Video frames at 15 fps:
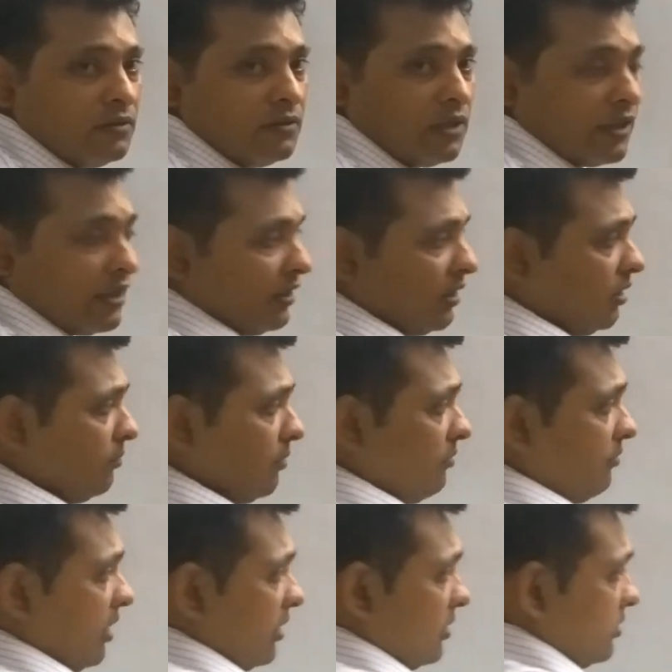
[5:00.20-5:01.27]
The greater number
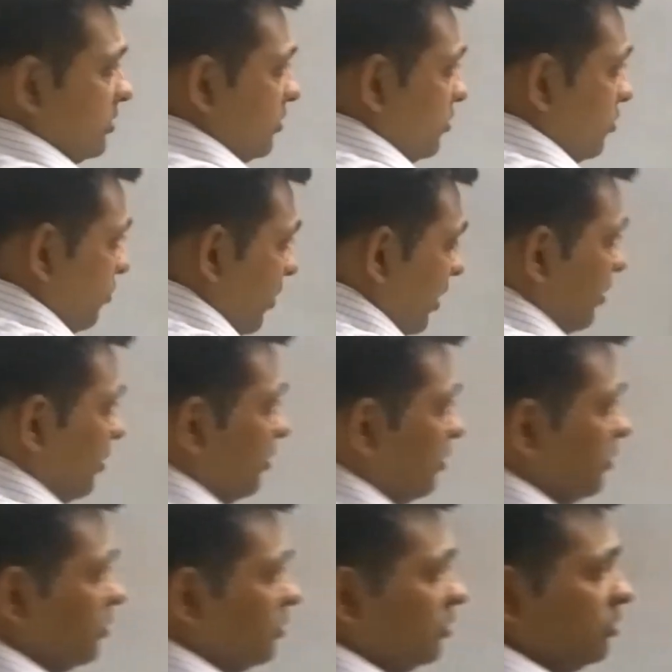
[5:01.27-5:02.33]
was 12.
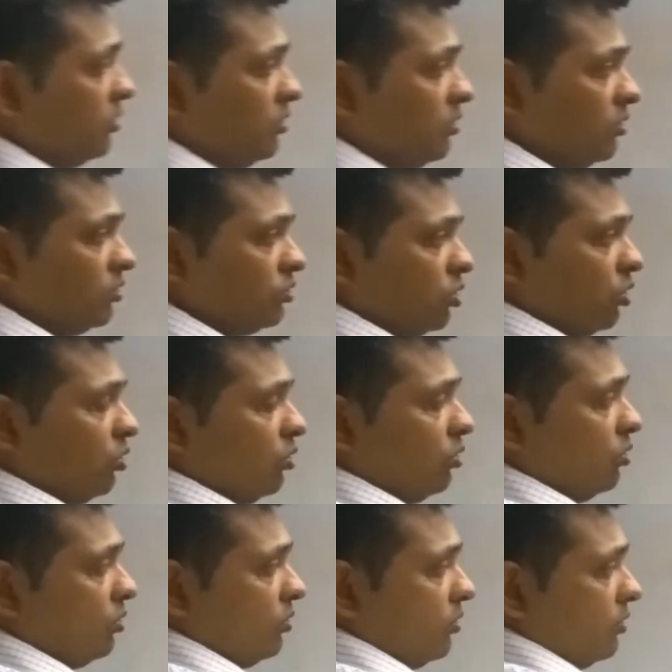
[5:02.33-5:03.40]
So,
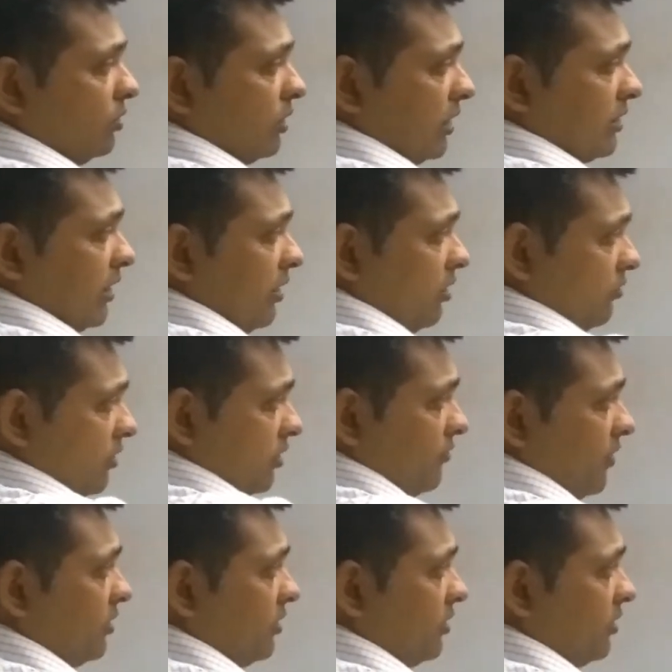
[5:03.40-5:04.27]
the sign of this